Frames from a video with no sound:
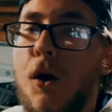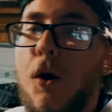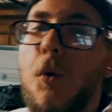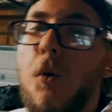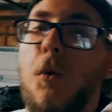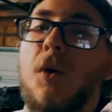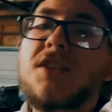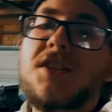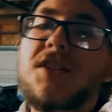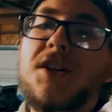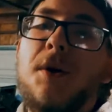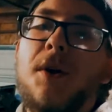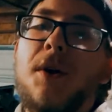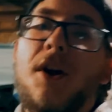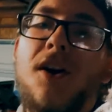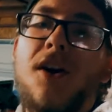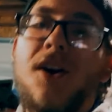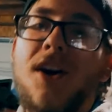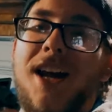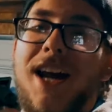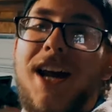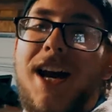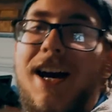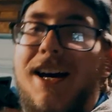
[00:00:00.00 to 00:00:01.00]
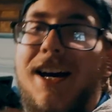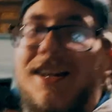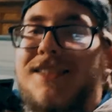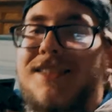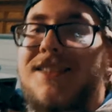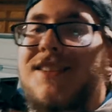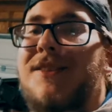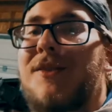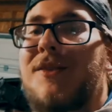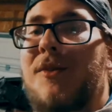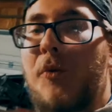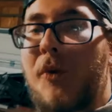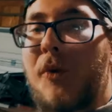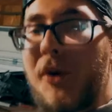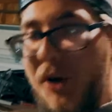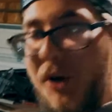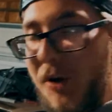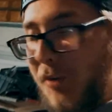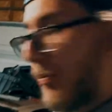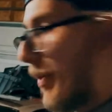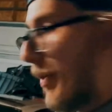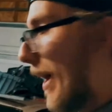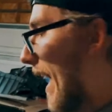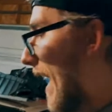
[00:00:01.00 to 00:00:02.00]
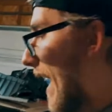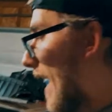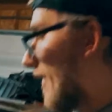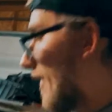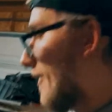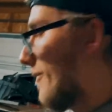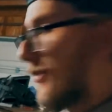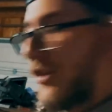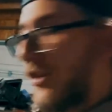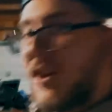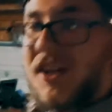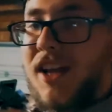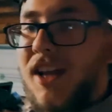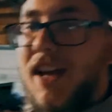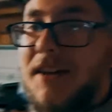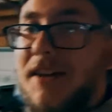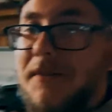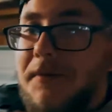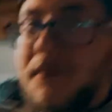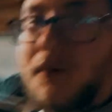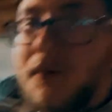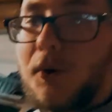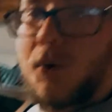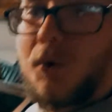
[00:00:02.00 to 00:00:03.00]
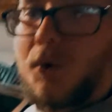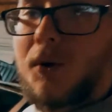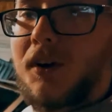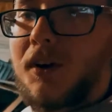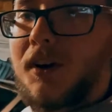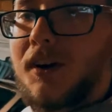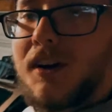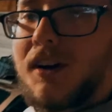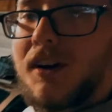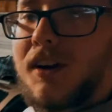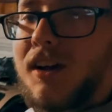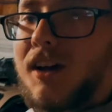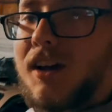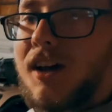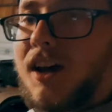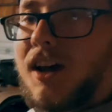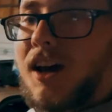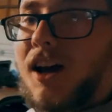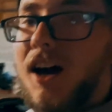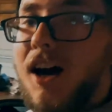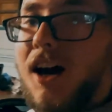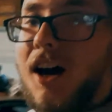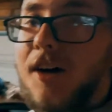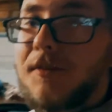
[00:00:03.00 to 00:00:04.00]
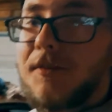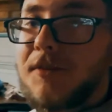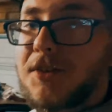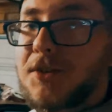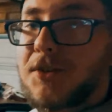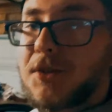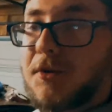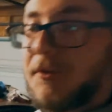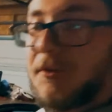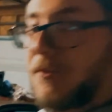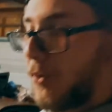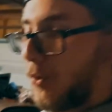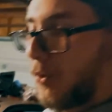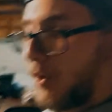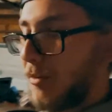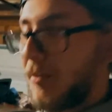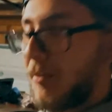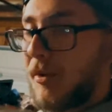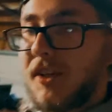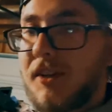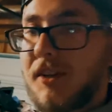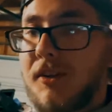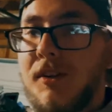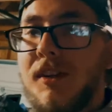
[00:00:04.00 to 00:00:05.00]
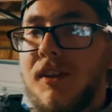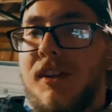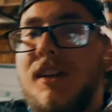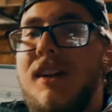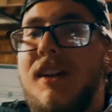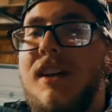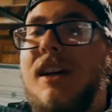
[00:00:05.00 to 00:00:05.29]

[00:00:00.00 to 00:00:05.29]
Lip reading: What's going on, guys? We're back for day 4 of the 240 build.